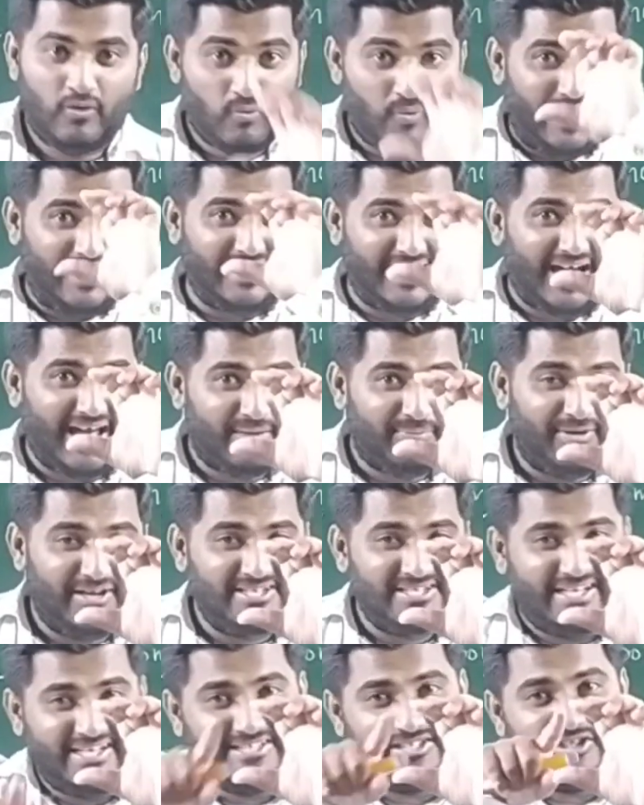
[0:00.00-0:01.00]
1 carbon
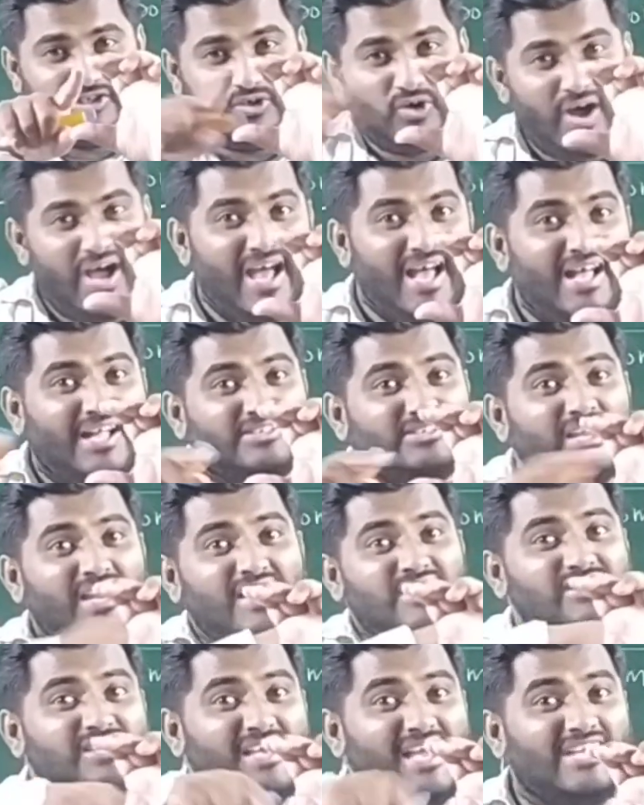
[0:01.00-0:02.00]
is attached to a
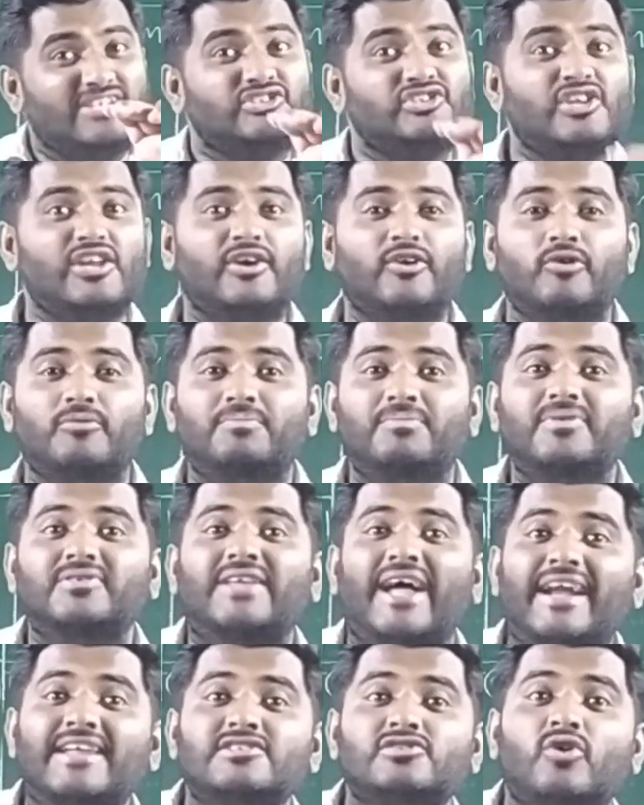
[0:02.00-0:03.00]
3 CH3 group.
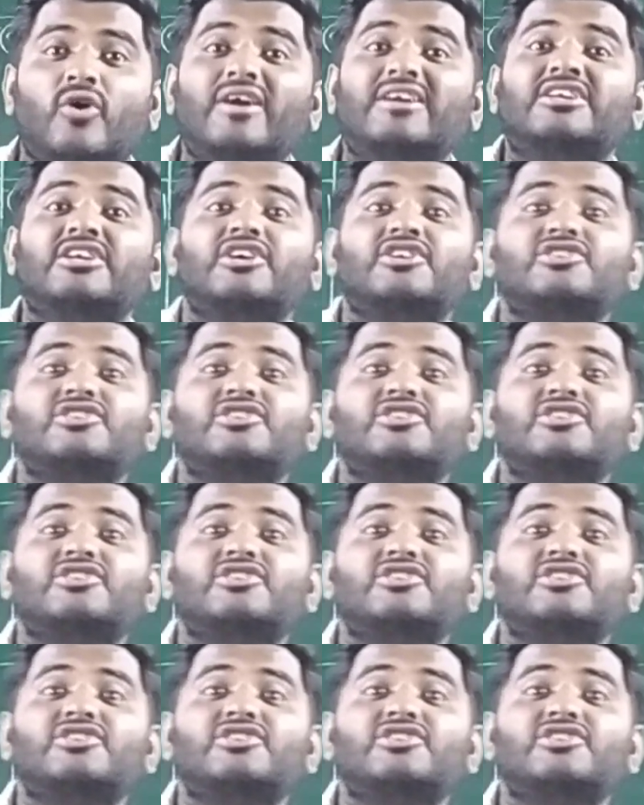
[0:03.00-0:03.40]
That is called